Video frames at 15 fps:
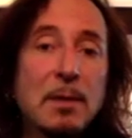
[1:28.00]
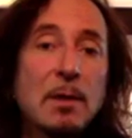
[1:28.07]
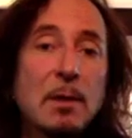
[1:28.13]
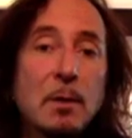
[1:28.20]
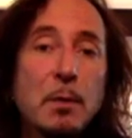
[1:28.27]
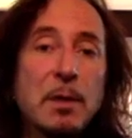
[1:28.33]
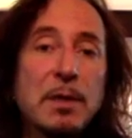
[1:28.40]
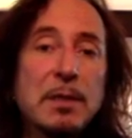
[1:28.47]

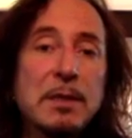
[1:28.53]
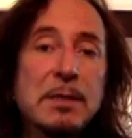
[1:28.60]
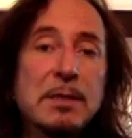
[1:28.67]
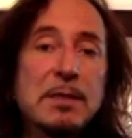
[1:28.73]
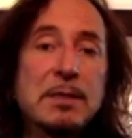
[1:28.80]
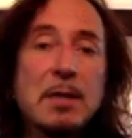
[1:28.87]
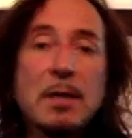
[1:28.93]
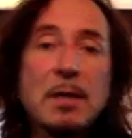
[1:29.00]
we
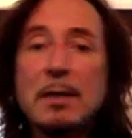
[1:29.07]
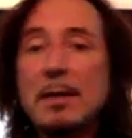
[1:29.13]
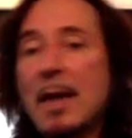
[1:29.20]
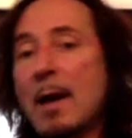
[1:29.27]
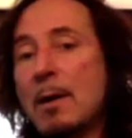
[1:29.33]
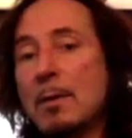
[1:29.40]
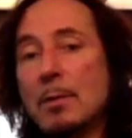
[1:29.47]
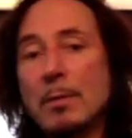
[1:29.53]
stuck it
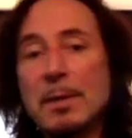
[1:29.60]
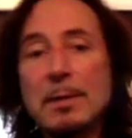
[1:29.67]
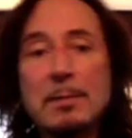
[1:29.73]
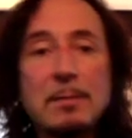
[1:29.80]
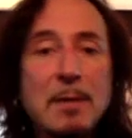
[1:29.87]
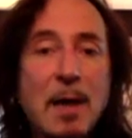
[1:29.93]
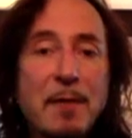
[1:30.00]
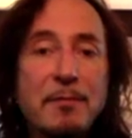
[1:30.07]
out, we
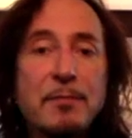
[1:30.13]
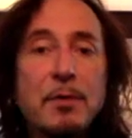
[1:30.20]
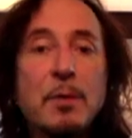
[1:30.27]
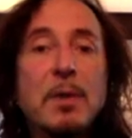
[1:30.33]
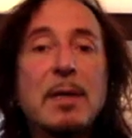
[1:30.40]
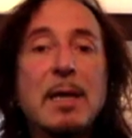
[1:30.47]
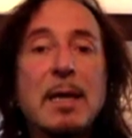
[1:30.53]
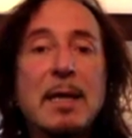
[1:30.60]
got through
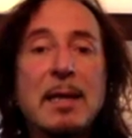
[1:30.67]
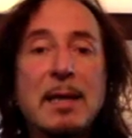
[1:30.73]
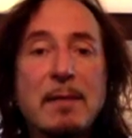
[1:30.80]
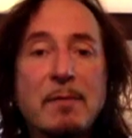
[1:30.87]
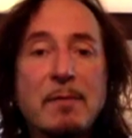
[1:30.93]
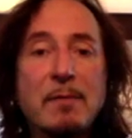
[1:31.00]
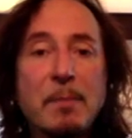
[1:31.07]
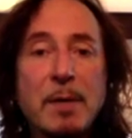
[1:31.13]
it, and
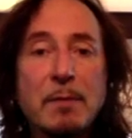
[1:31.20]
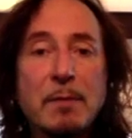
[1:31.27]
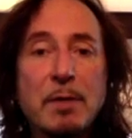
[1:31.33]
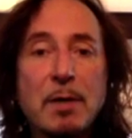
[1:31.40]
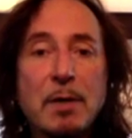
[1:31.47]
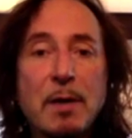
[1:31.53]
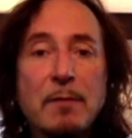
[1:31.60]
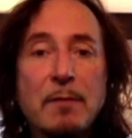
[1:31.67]
everybody
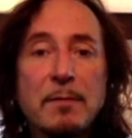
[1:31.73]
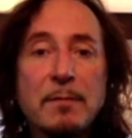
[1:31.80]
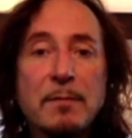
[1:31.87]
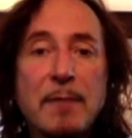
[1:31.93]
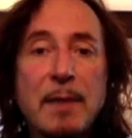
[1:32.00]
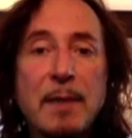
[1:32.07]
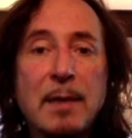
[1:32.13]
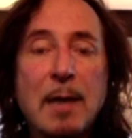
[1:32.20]
recovered,
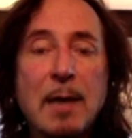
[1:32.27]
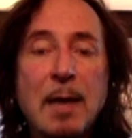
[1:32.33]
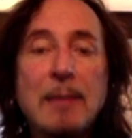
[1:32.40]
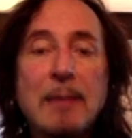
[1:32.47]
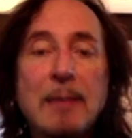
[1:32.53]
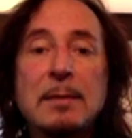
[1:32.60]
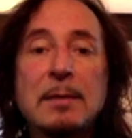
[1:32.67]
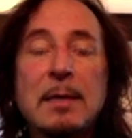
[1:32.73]
thank God, and